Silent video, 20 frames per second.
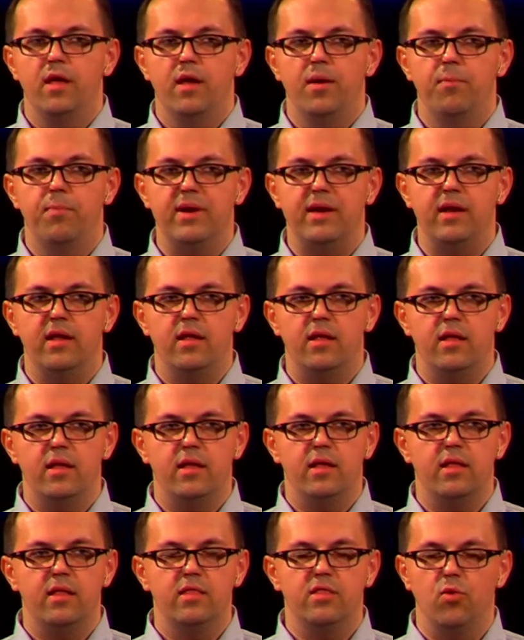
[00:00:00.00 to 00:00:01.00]
But
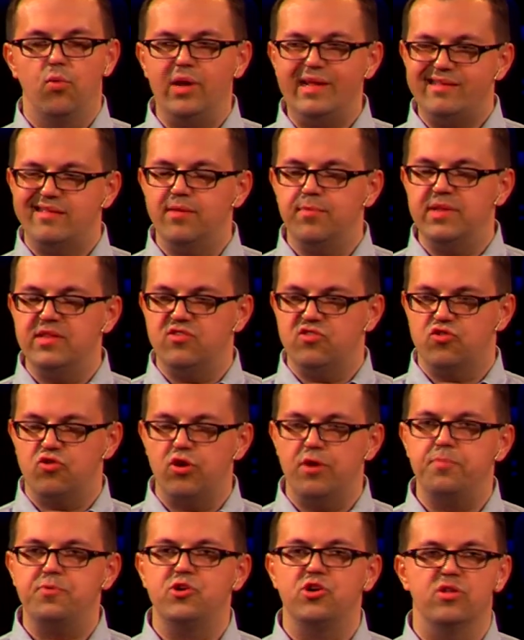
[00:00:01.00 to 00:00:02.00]
the wisdom in
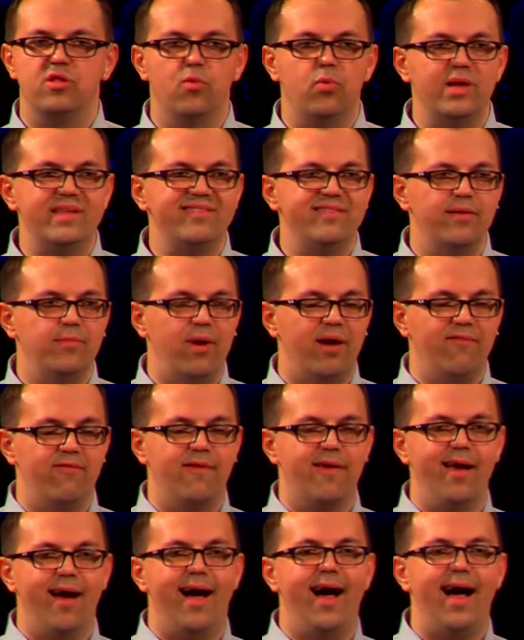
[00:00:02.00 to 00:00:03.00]
Scripture, the wisdom
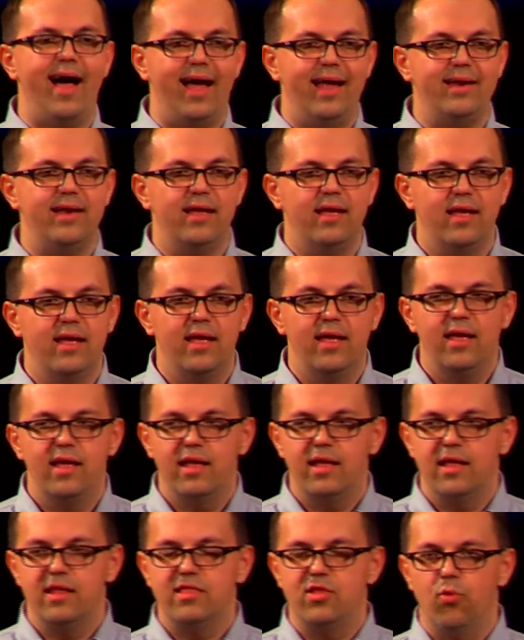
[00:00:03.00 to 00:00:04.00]
of God
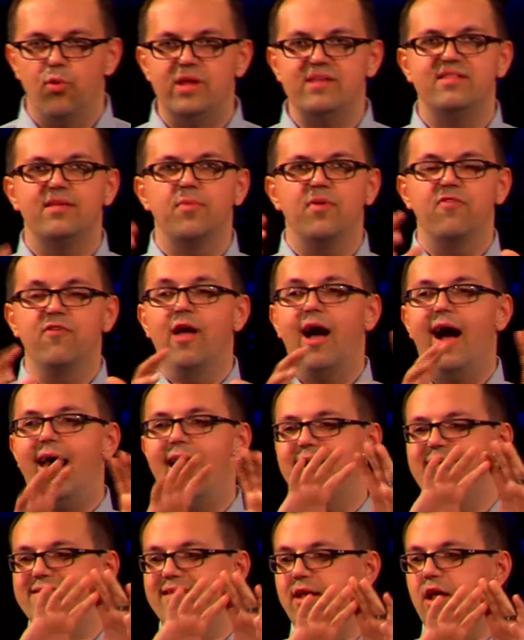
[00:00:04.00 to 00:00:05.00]

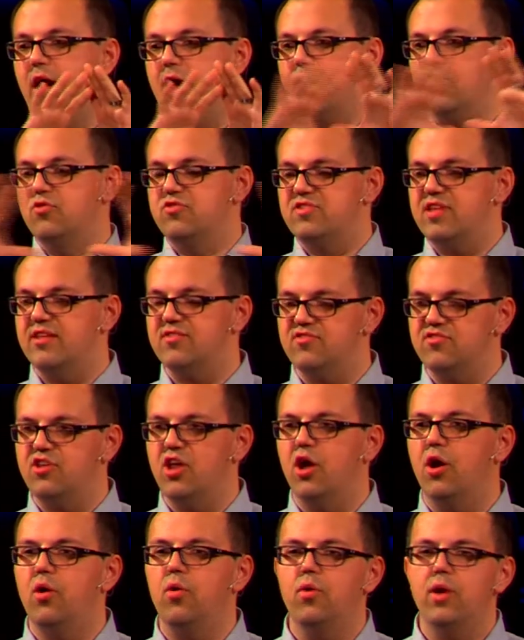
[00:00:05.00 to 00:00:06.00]
as a God who says
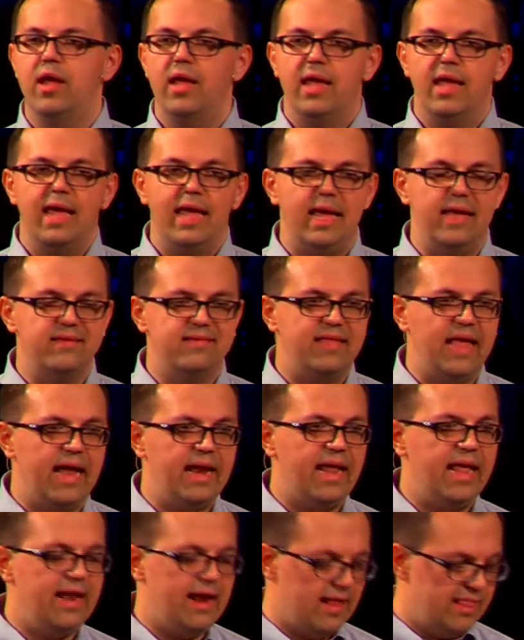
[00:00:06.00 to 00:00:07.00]
no, is
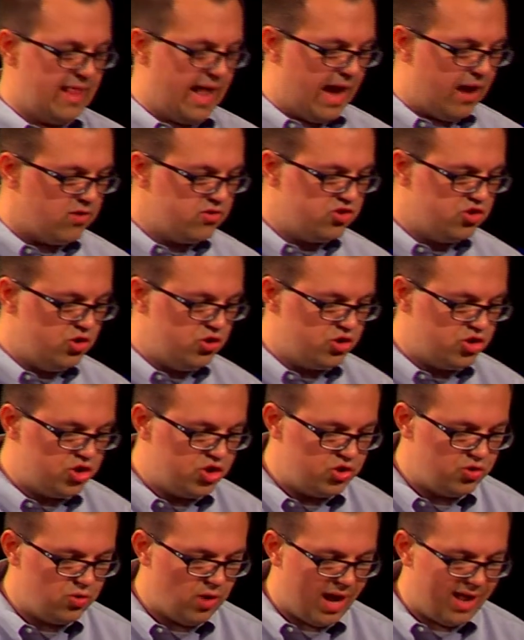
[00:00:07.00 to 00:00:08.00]
that it allows you
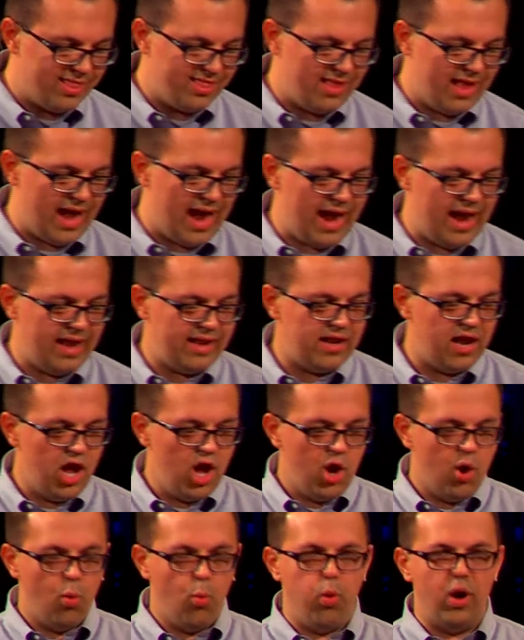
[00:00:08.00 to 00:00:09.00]
to align
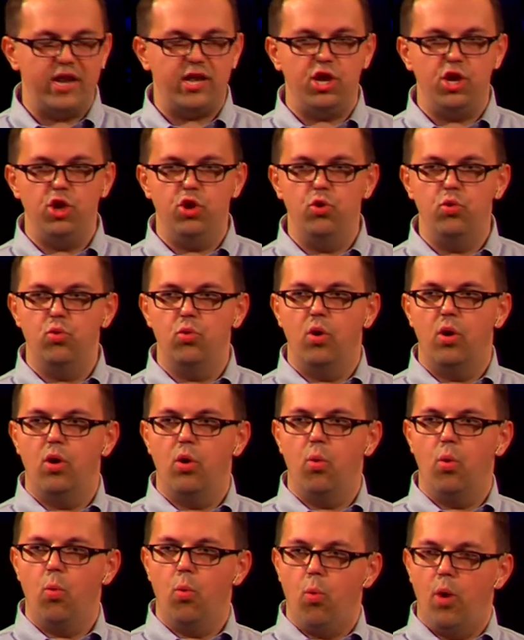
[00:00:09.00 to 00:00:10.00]
what you
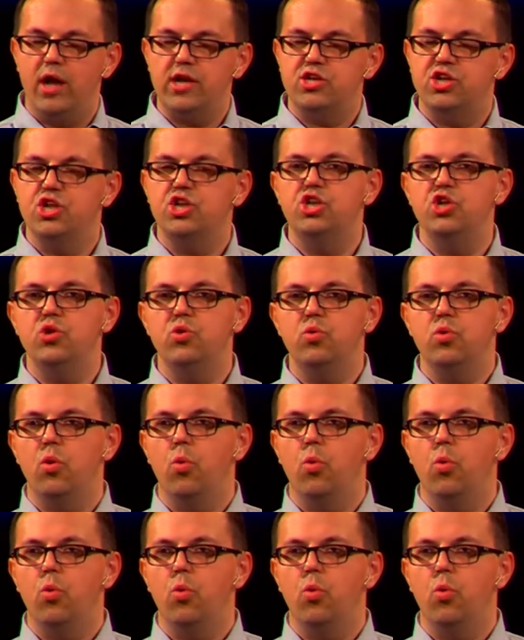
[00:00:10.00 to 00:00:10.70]
want to do,